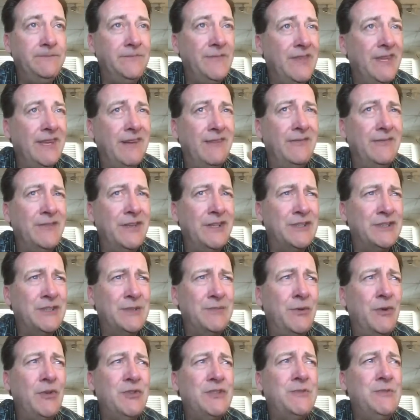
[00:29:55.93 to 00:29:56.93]
they're
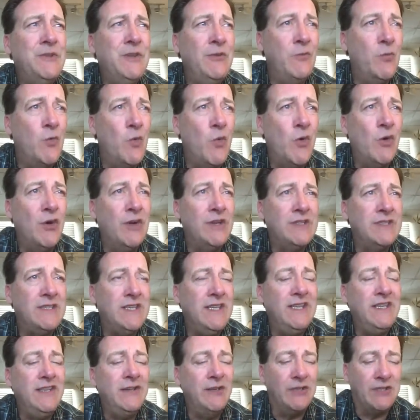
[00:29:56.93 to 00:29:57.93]
supposed to be
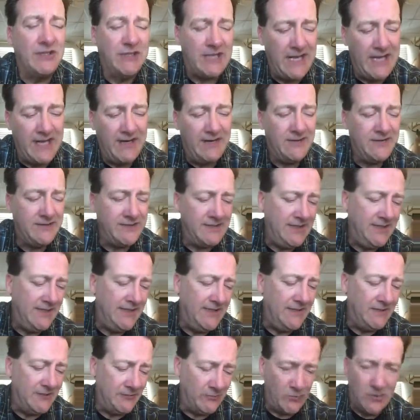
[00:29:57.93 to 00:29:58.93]
warranted or
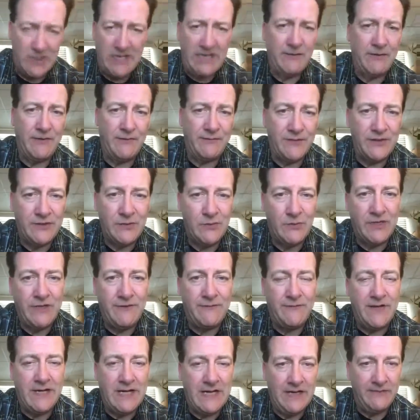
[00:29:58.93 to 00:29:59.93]
guaranteed or whatever for
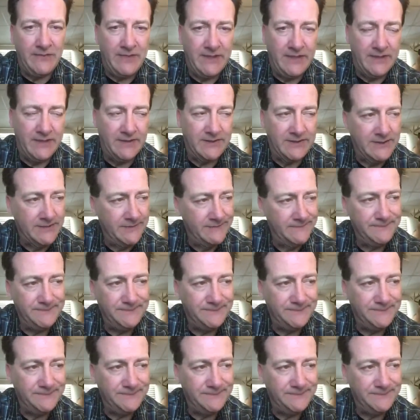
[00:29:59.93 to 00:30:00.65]
25 years.